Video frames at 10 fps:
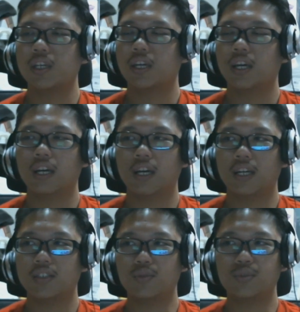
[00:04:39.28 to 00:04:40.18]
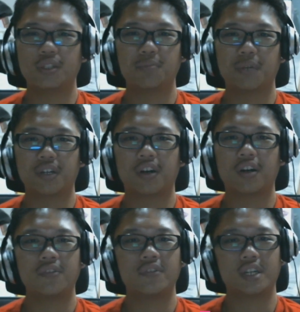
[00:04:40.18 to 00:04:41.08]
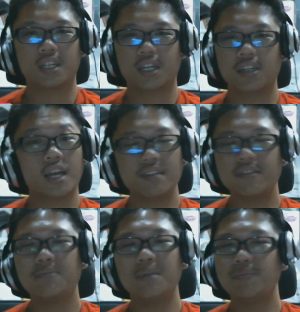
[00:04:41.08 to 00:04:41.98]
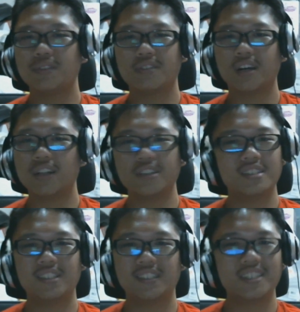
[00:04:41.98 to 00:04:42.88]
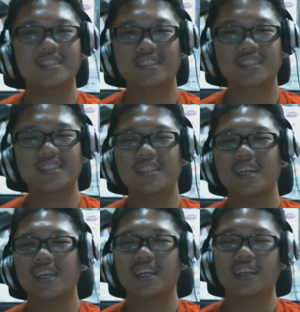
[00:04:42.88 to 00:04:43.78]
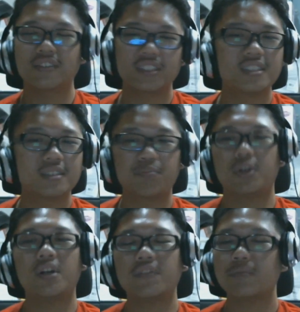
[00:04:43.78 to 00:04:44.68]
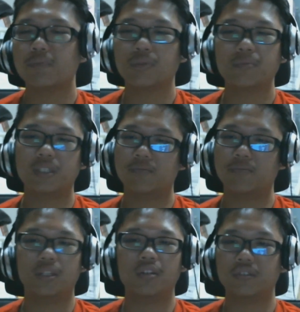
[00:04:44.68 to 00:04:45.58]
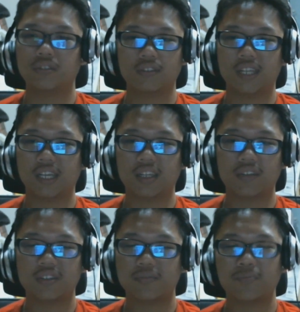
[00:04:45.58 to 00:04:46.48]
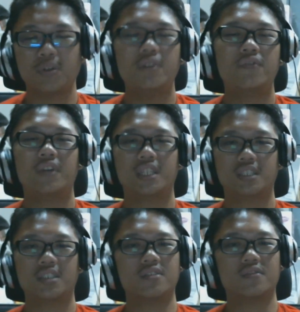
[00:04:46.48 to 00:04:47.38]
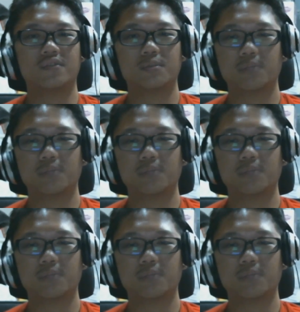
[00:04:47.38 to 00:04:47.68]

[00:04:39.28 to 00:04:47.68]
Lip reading: Douchey McHorfrock. I remember all of these things because it was just spur of the moment, but also like, it was perfection for me